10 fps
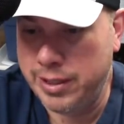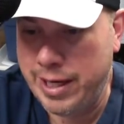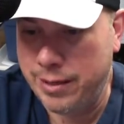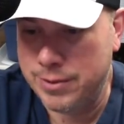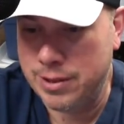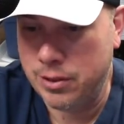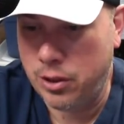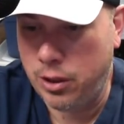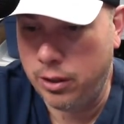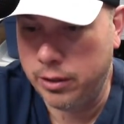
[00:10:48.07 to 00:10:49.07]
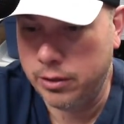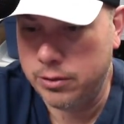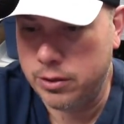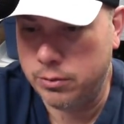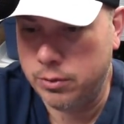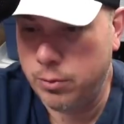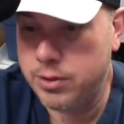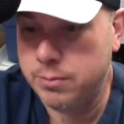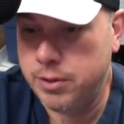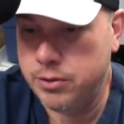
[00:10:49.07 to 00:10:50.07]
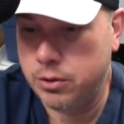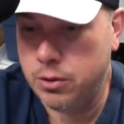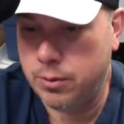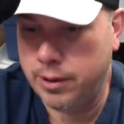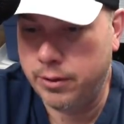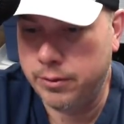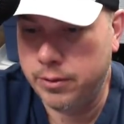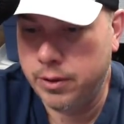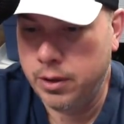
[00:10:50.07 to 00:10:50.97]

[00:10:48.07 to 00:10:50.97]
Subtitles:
Dad was an alcoholic, so there wasn't much to go around.